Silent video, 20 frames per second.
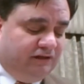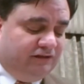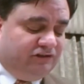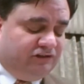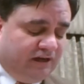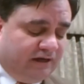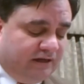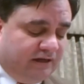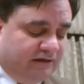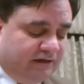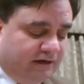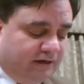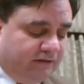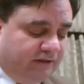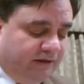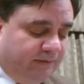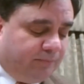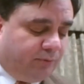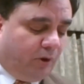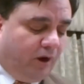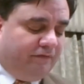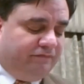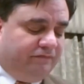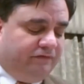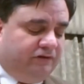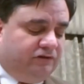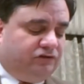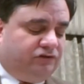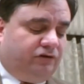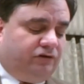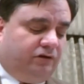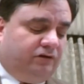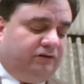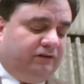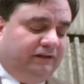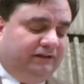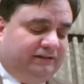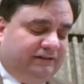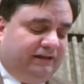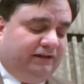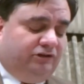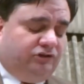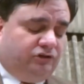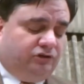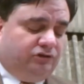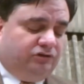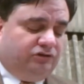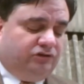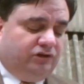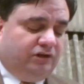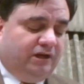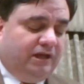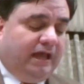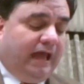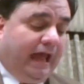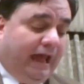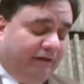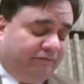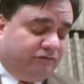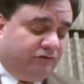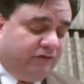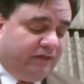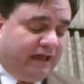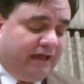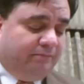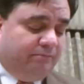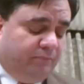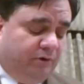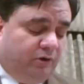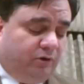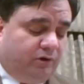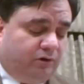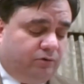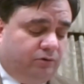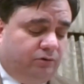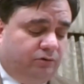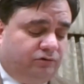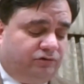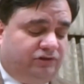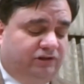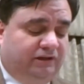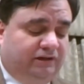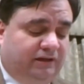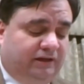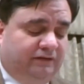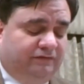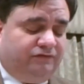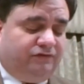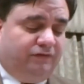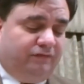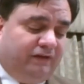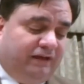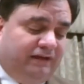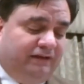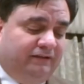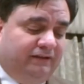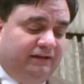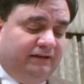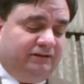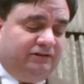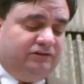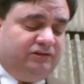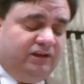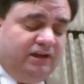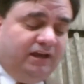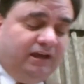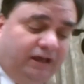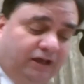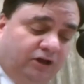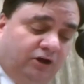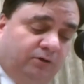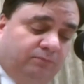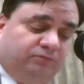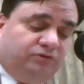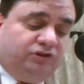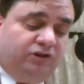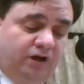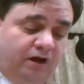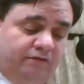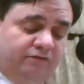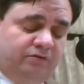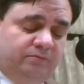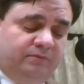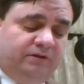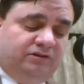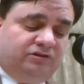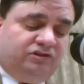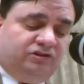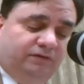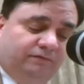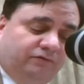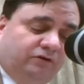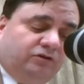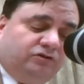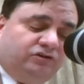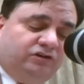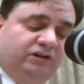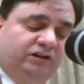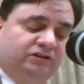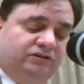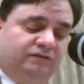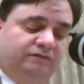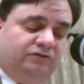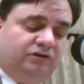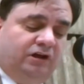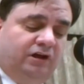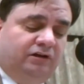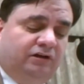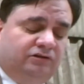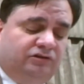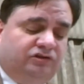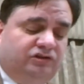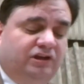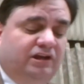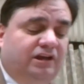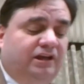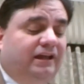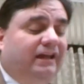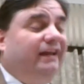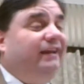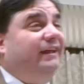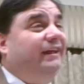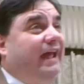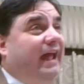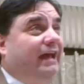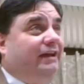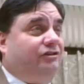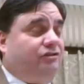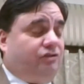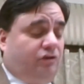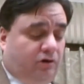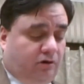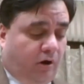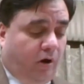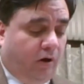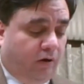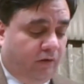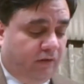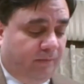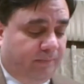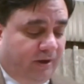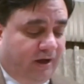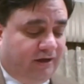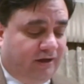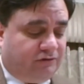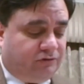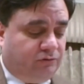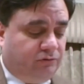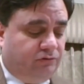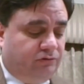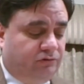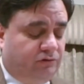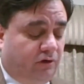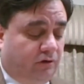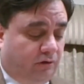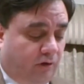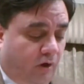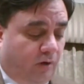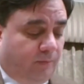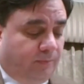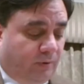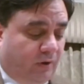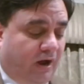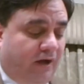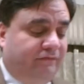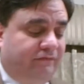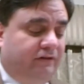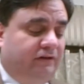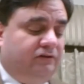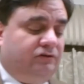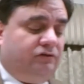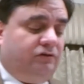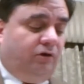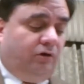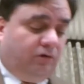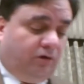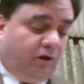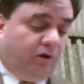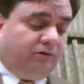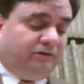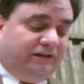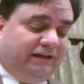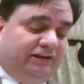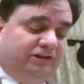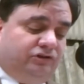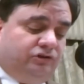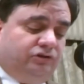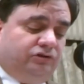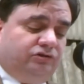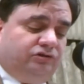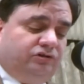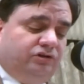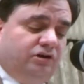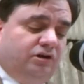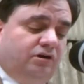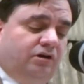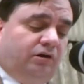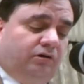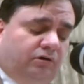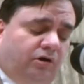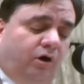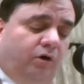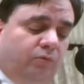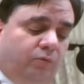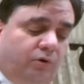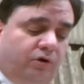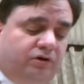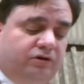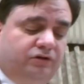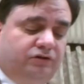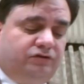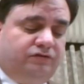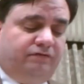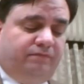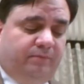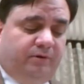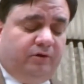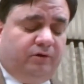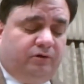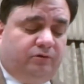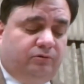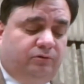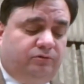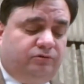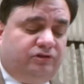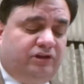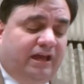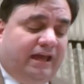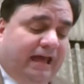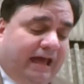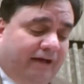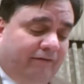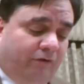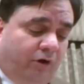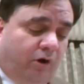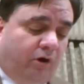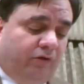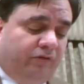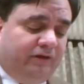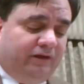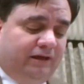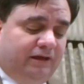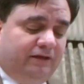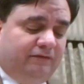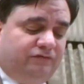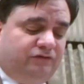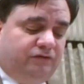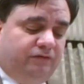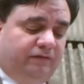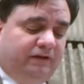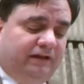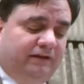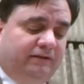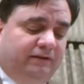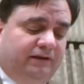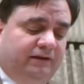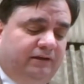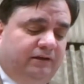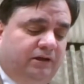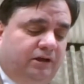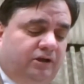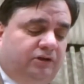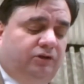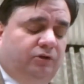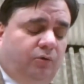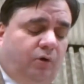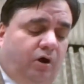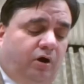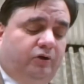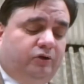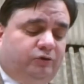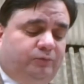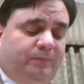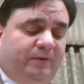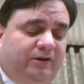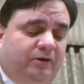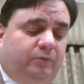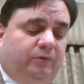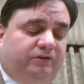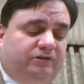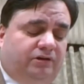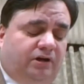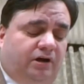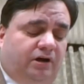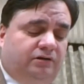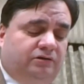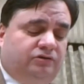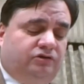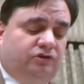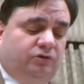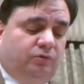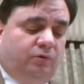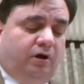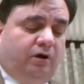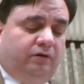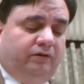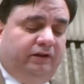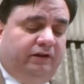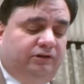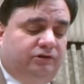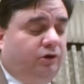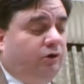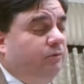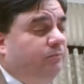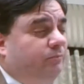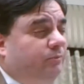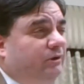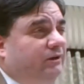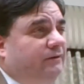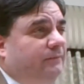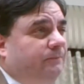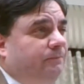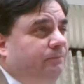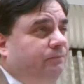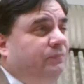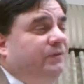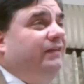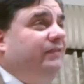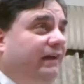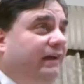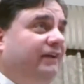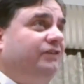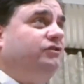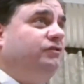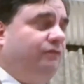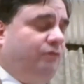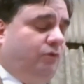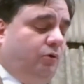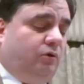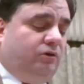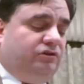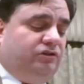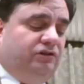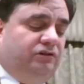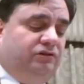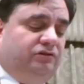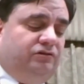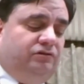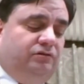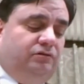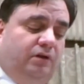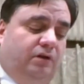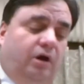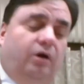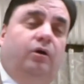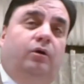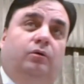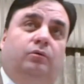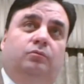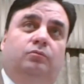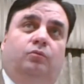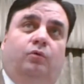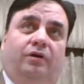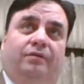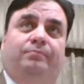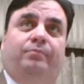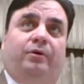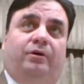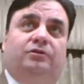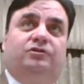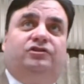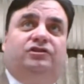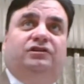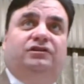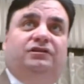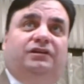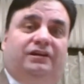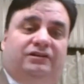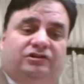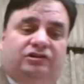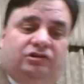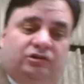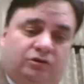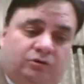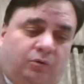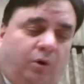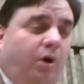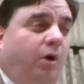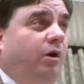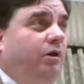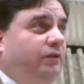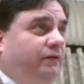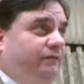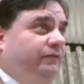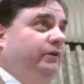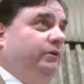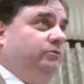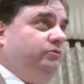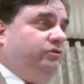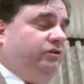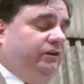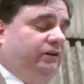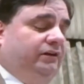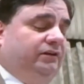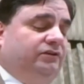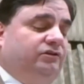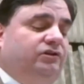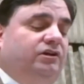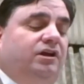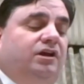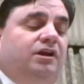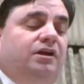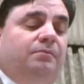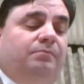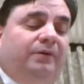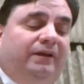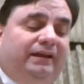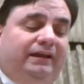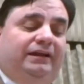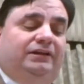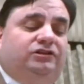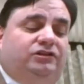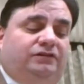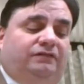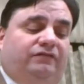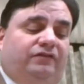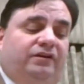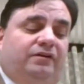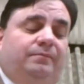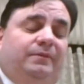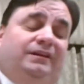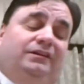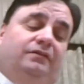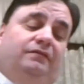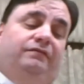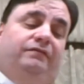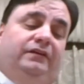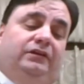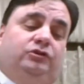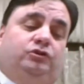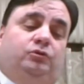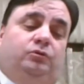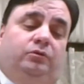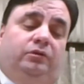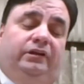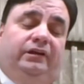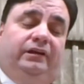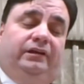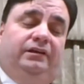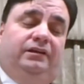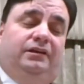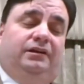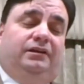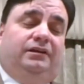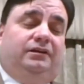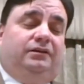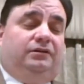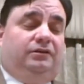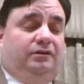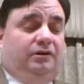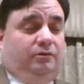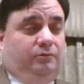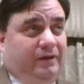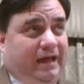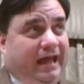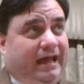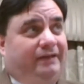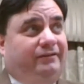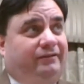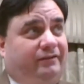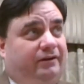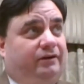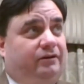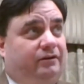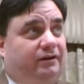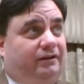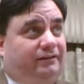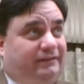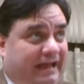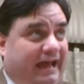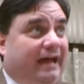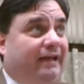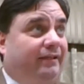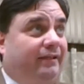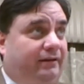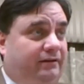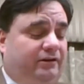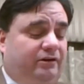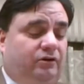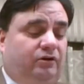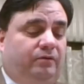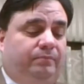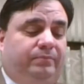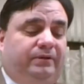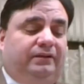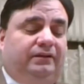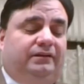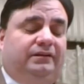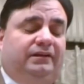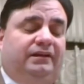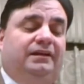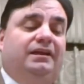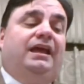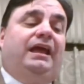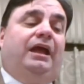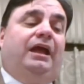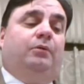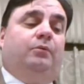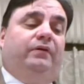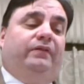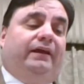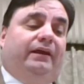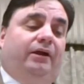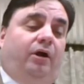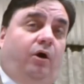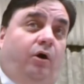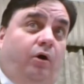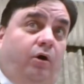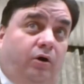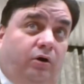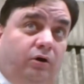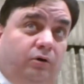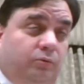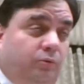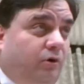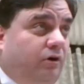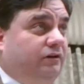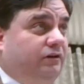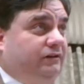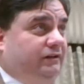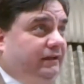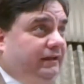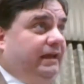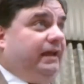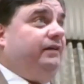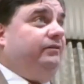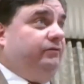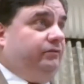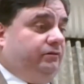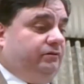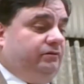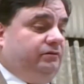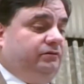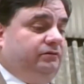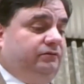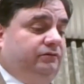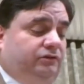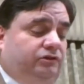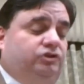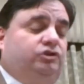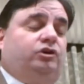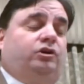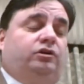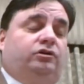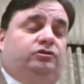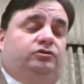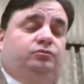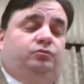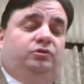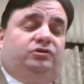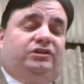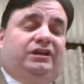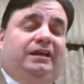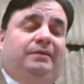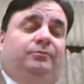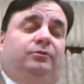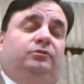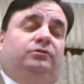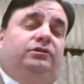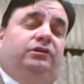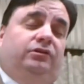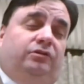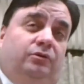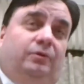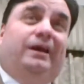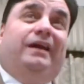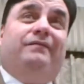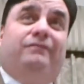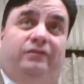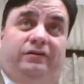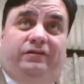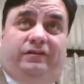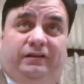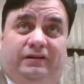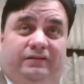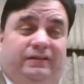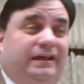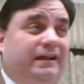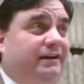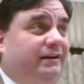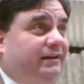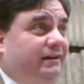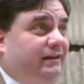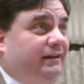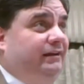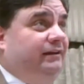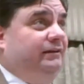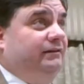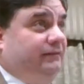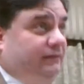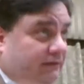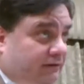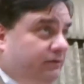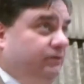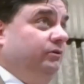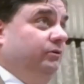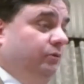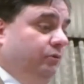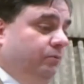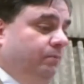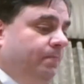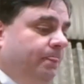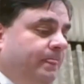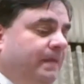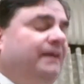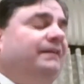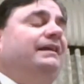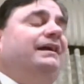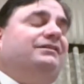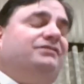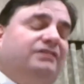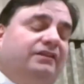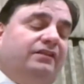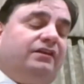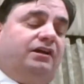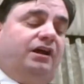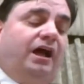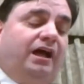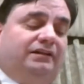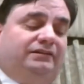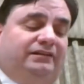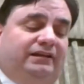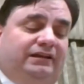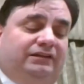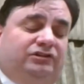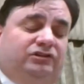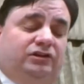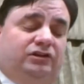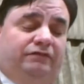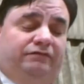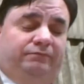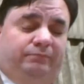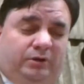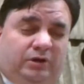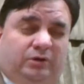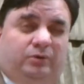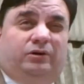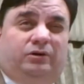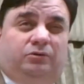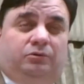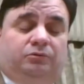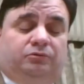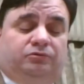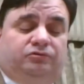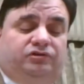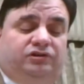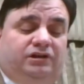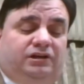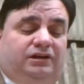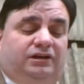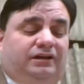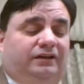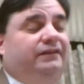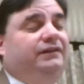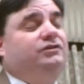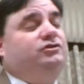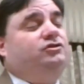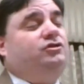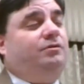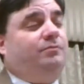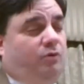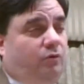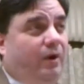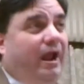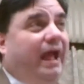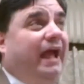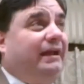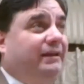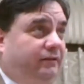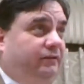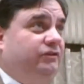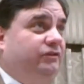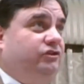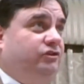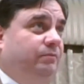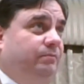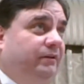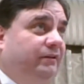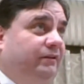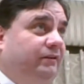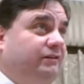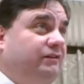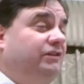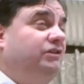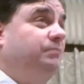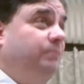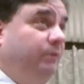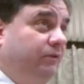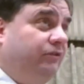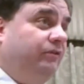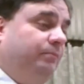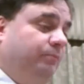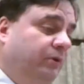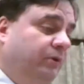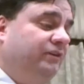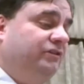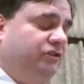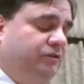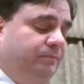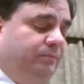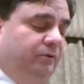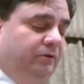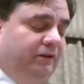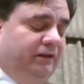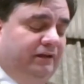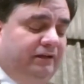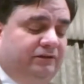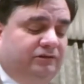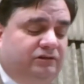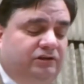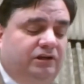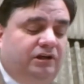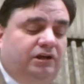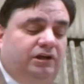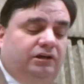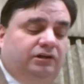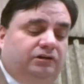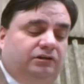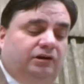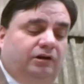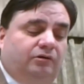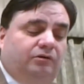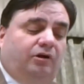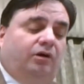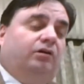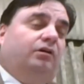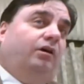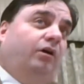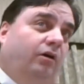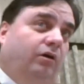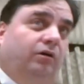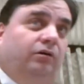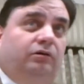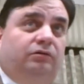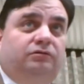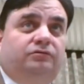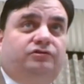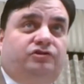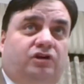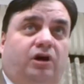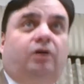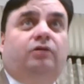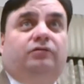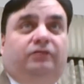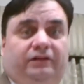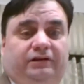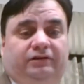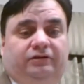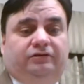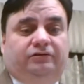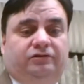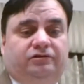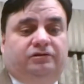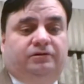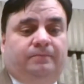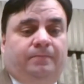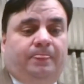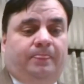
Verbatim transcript: secondarily prophets, thirdly teachers, after that, miracles, then gifts of healings, helps, governments, diversities of tongues. And he asks, Are all apostles? Are all prophets? Are all teachers? Are all workers of miracles? Have all the gifts of healing? Do all speak with tongues? Do all interpret? And the answer, of course, is no. One person doesn't do all of those things, but each of them individually you know, had their uh, talent, their ability, and when they all worked together, the church was able to do everything that it needed to do. That's in the context of miracles, and these are miraculous abilities, but the principle is, you know, are all song leaders,